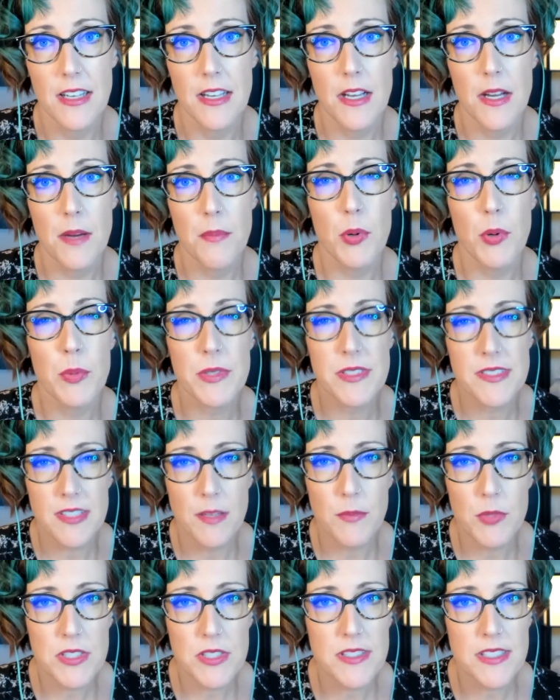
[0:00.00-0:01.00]
But when
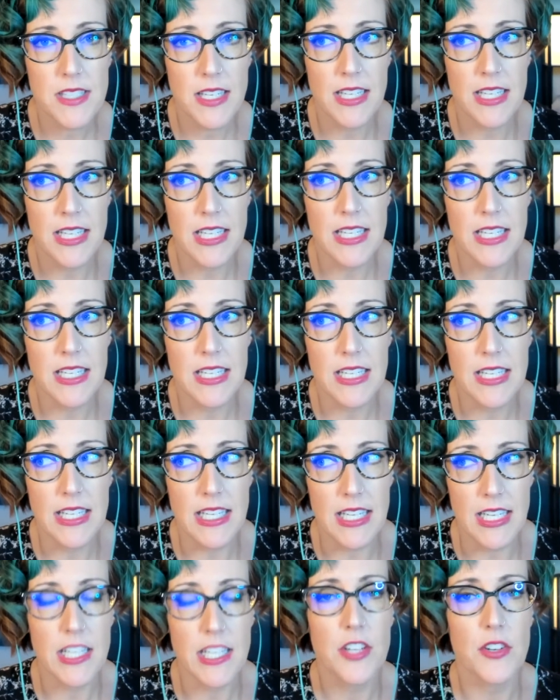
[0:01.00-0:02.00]
someone's
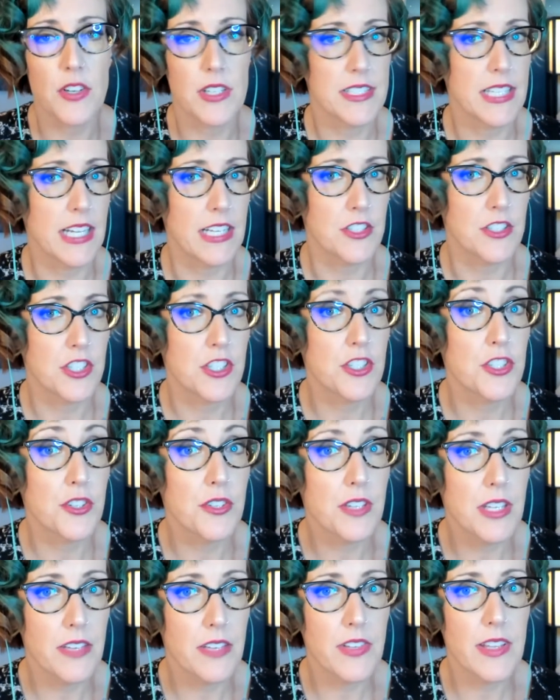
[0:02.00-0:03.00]
getting your attention,
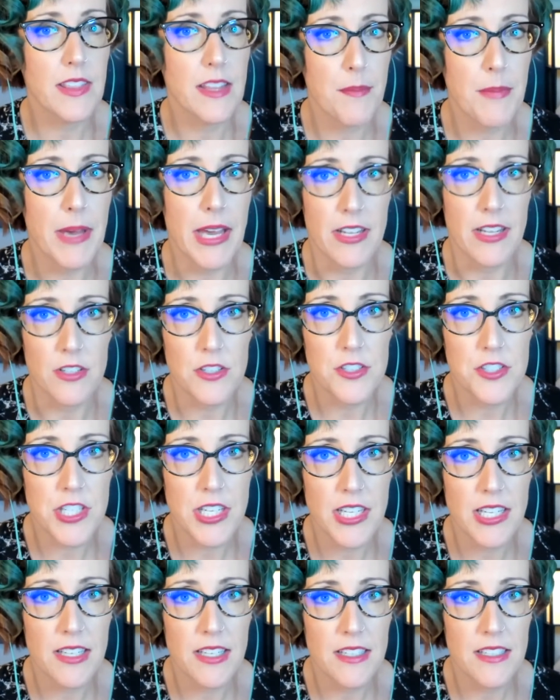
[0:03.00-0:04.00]
you're giving them
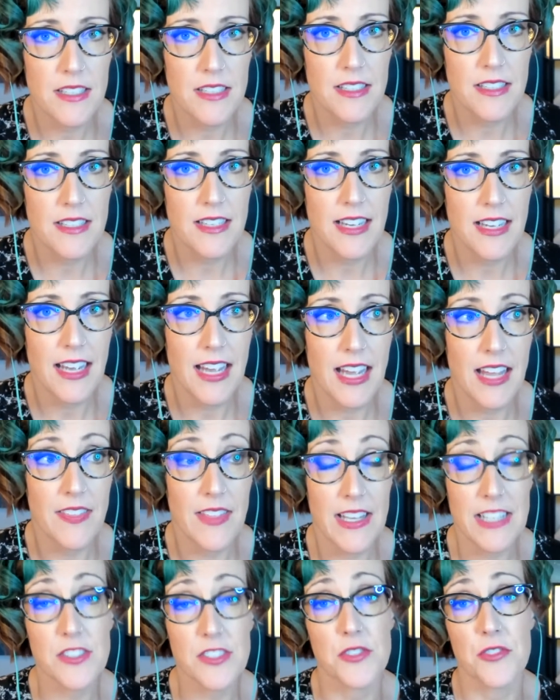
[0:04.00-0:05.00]
energy, and
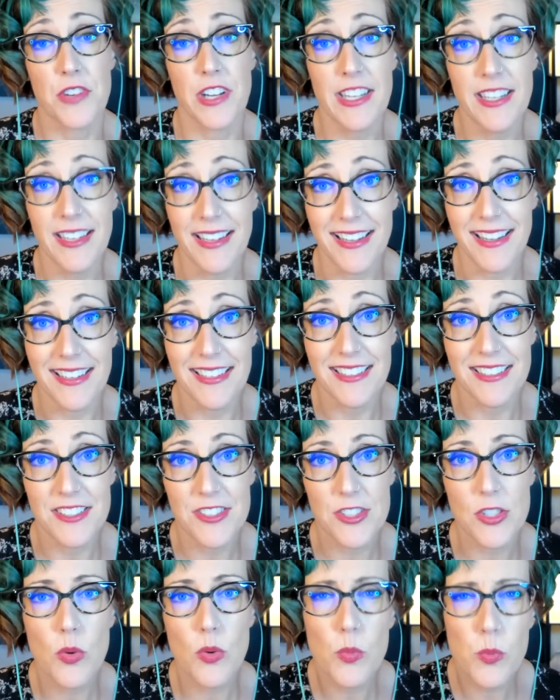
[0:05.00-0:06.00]
that's draining.
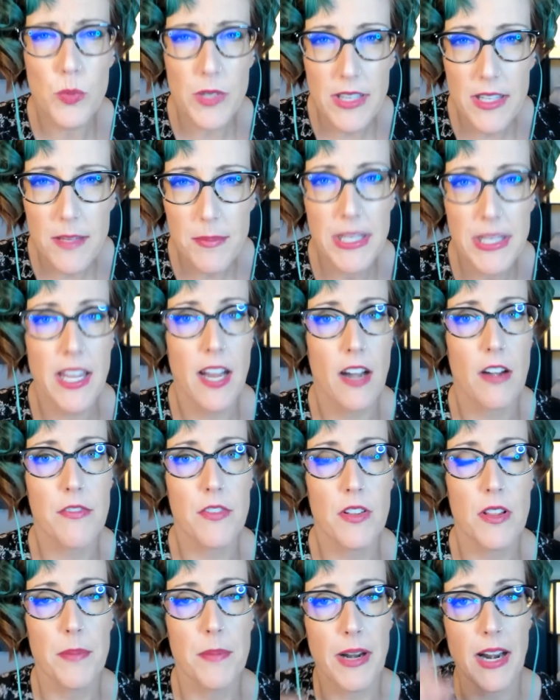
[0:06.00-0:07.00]
So really be
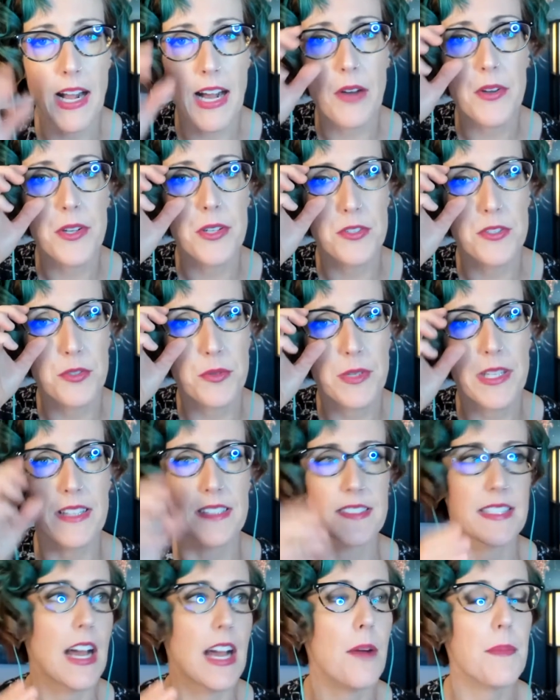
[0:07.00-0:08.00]
careful about how you're doing
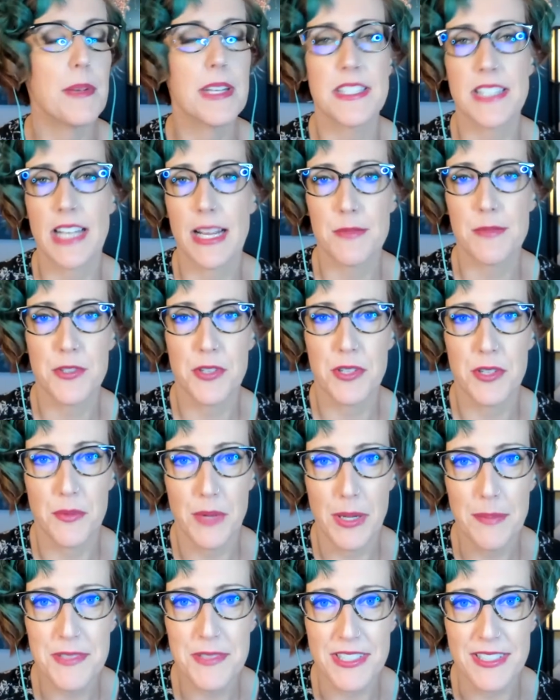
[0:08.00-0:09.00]
this, how many times you're
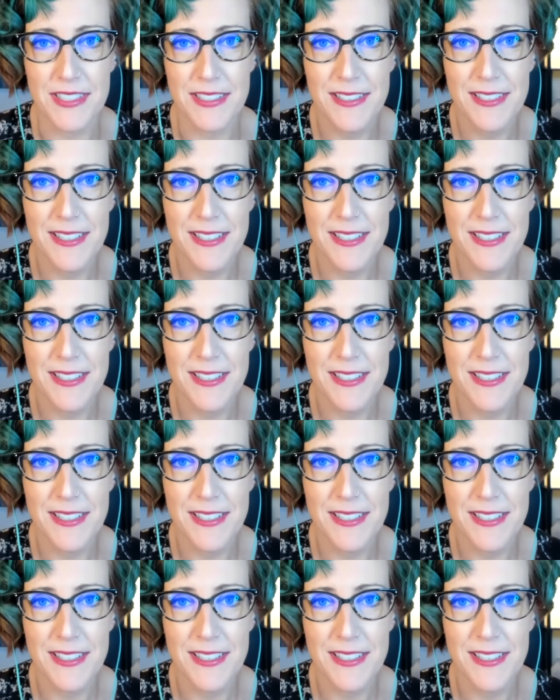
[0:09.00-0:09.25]
interrupted.